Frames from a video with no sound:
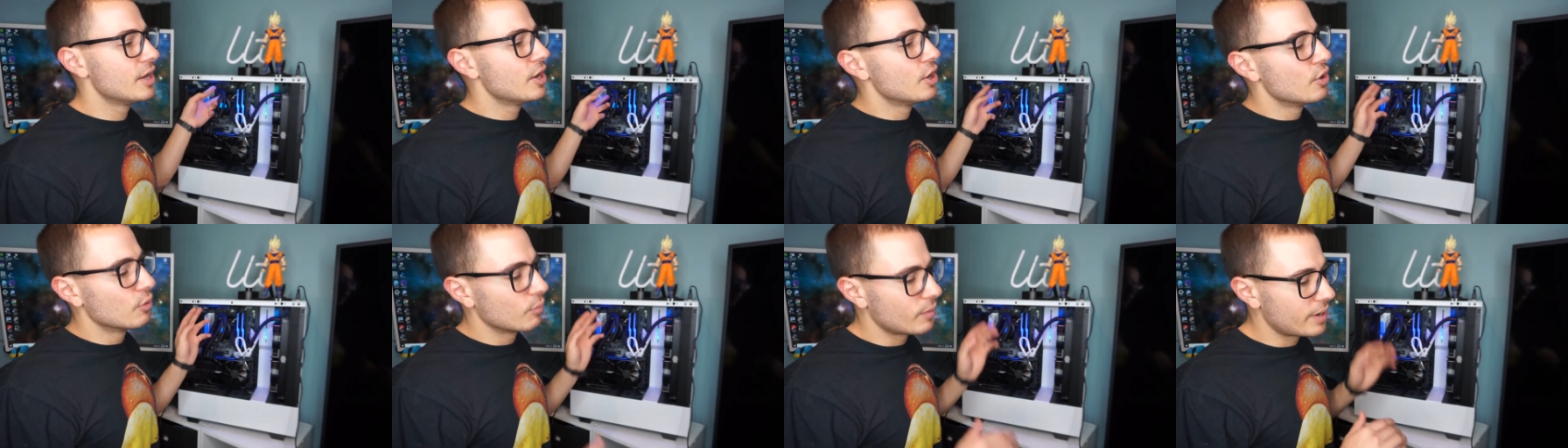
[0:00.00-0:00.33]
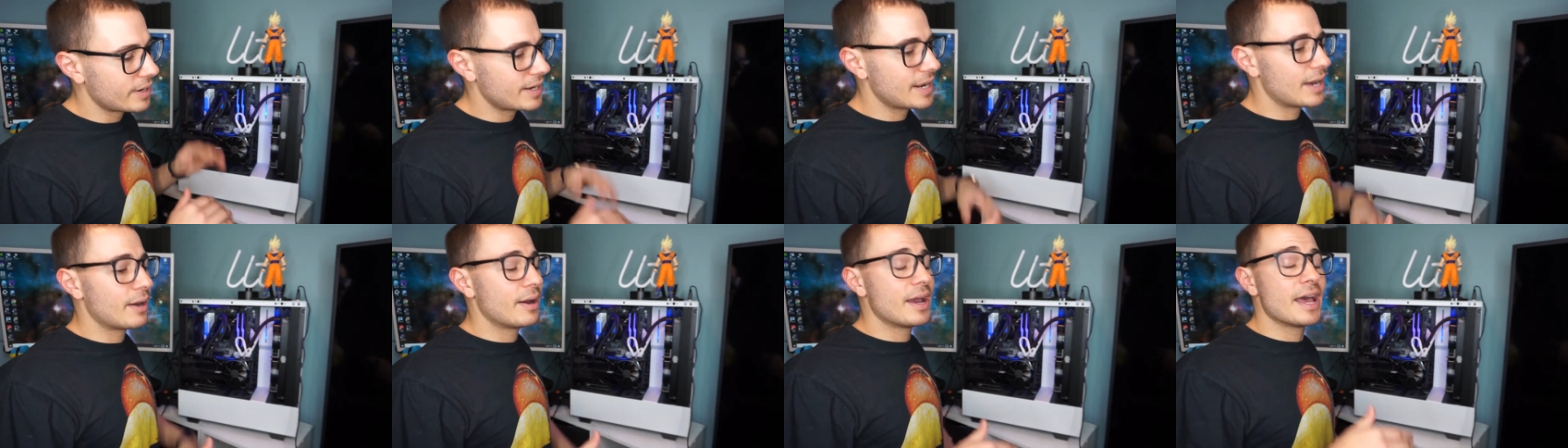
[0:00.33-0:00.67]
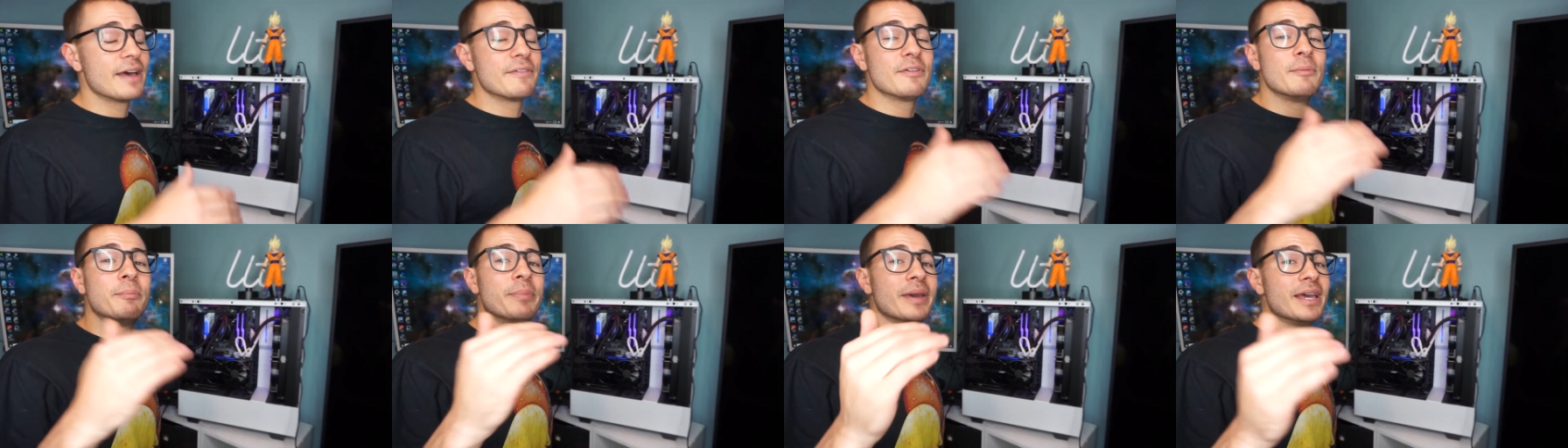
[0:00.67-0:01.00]
Right now I
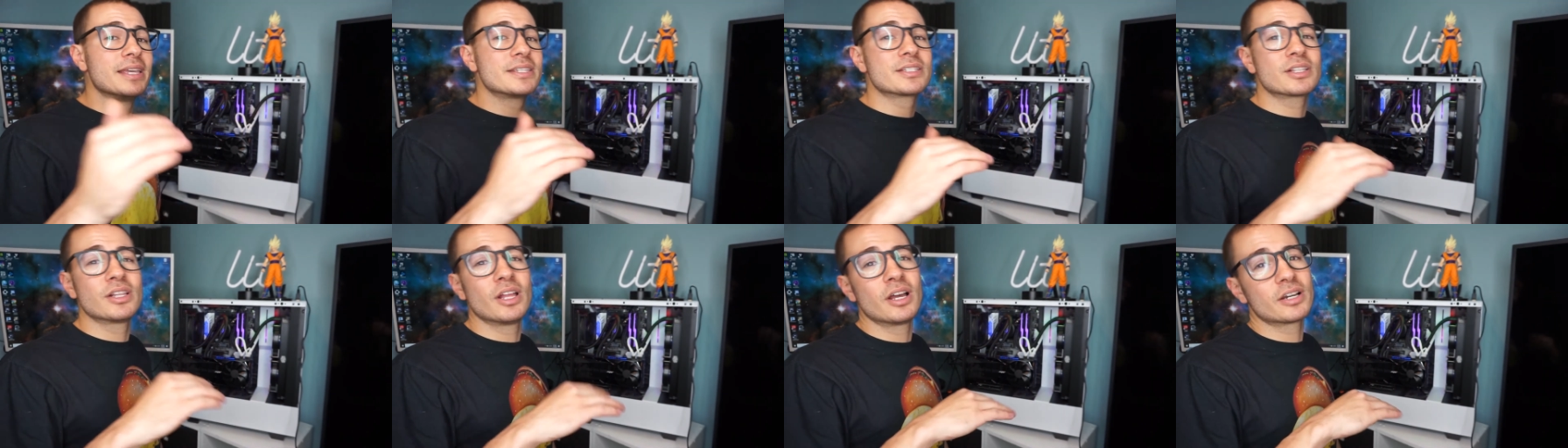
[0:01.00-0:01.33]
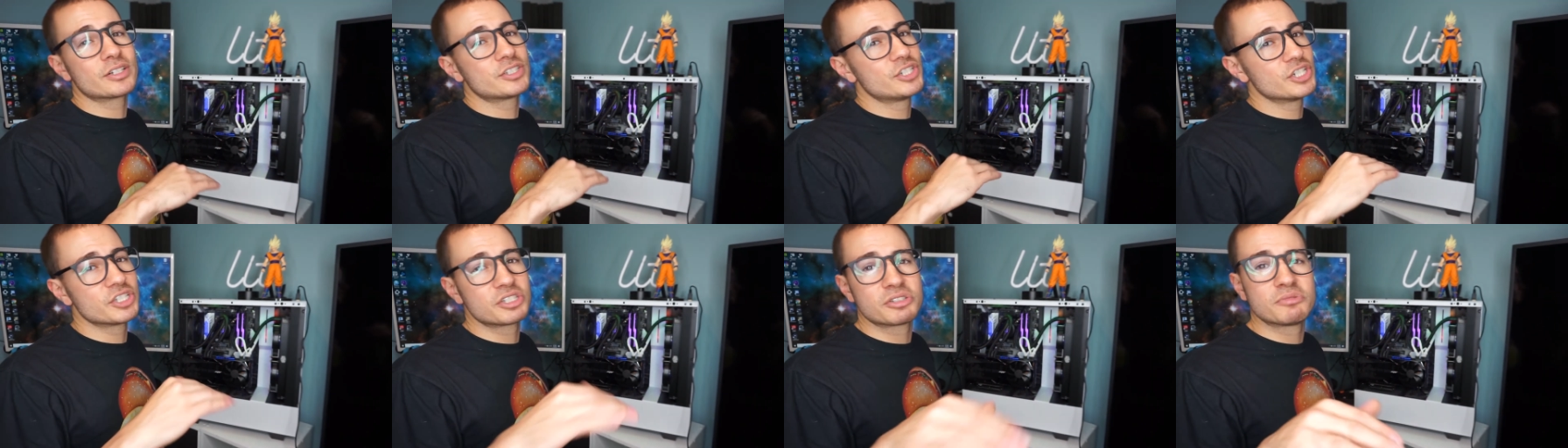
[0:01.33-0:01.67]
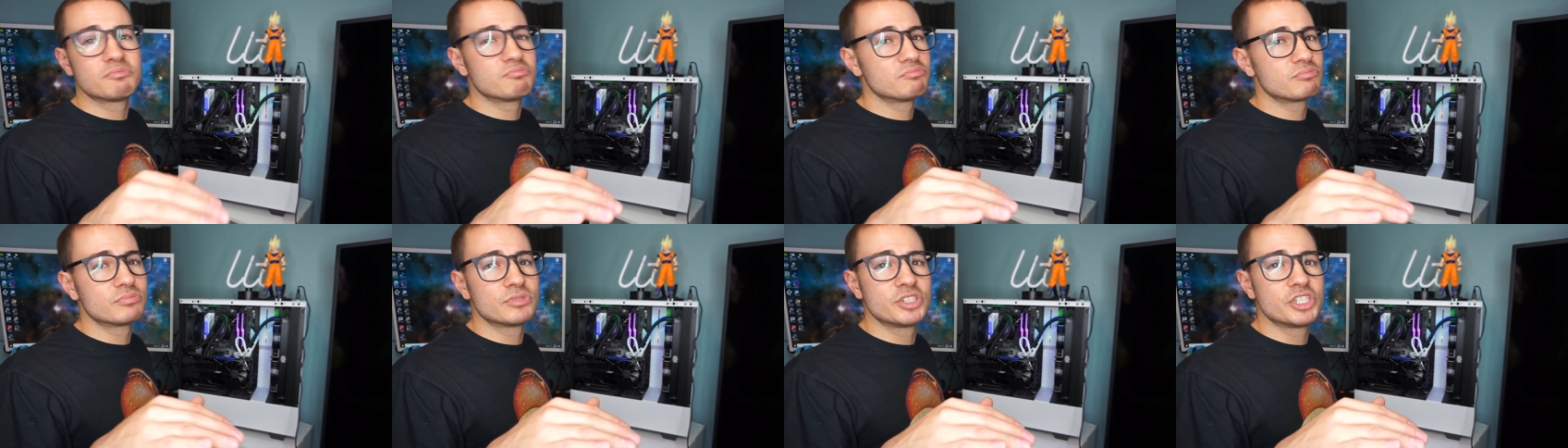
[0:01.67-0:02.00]
have it base clock, just
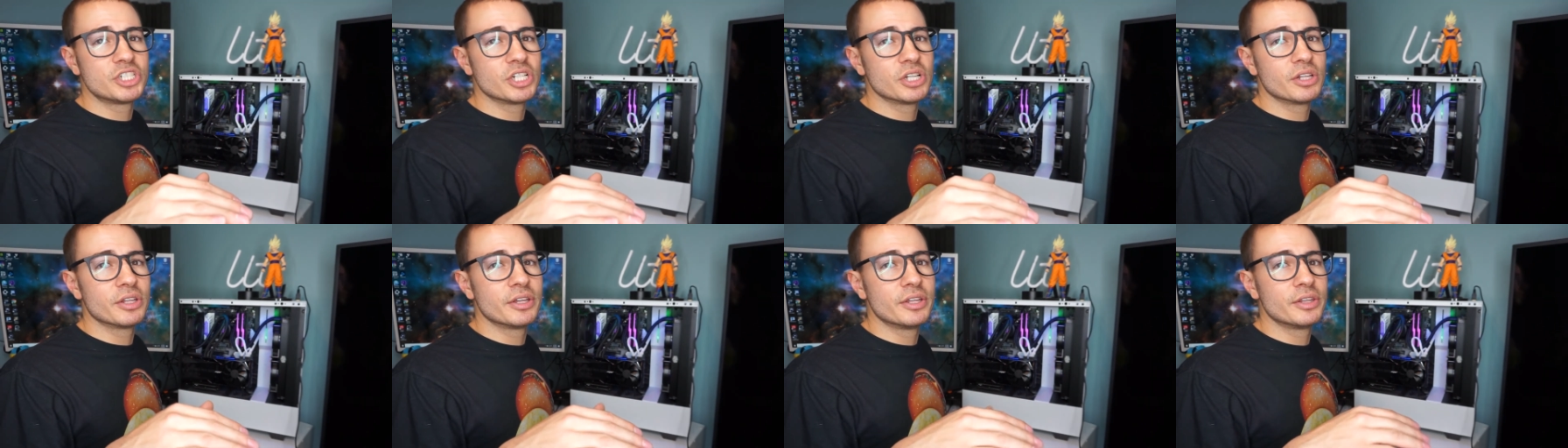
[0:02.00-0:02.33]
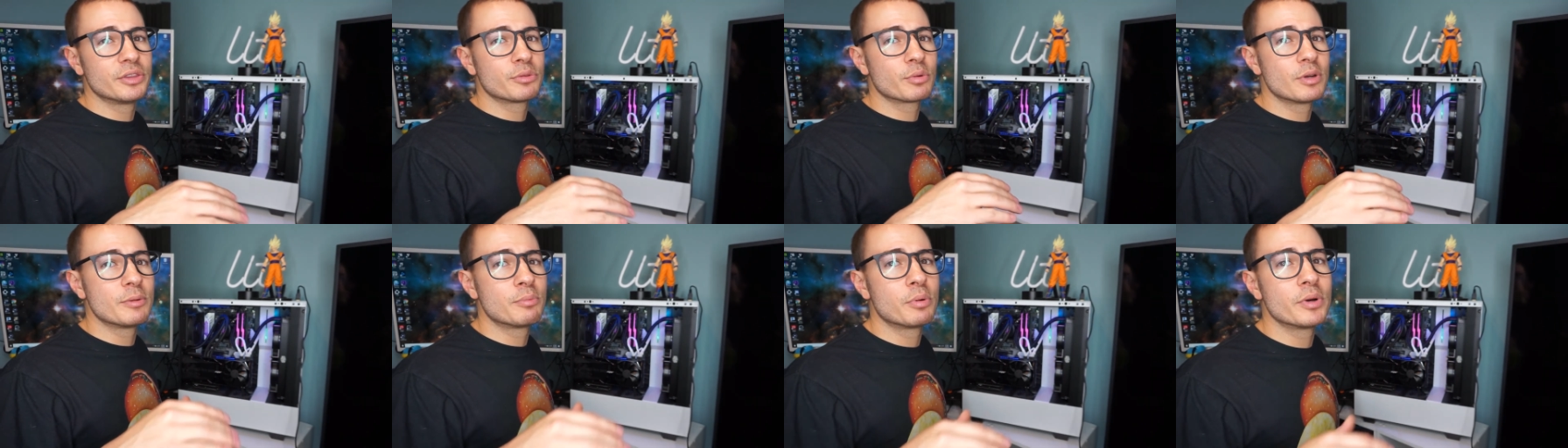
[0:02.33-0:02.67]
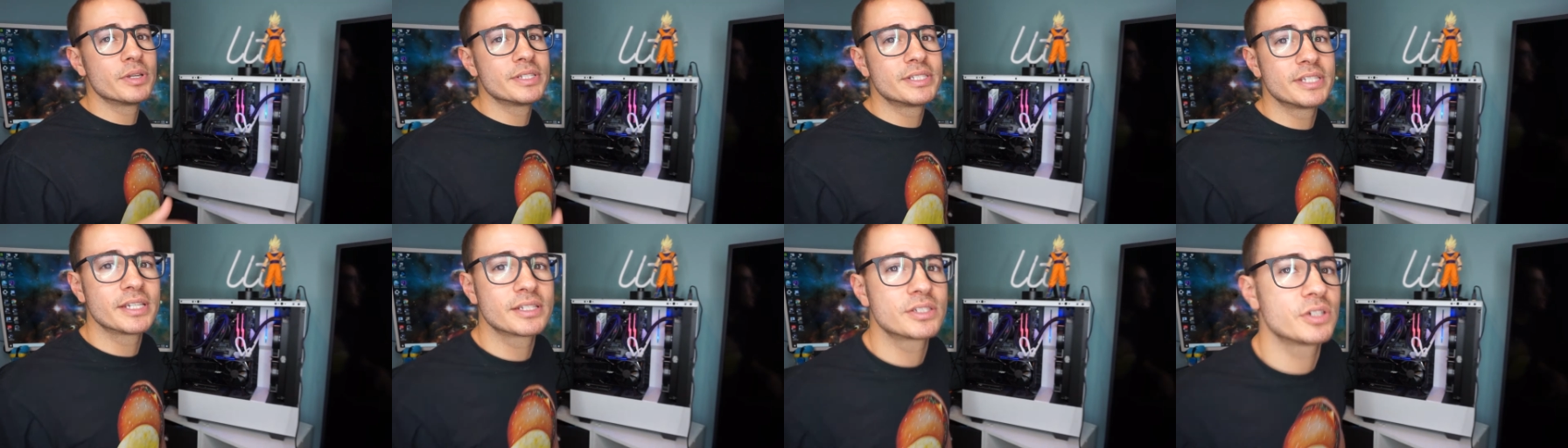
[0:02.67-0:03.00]
chilling, 3.6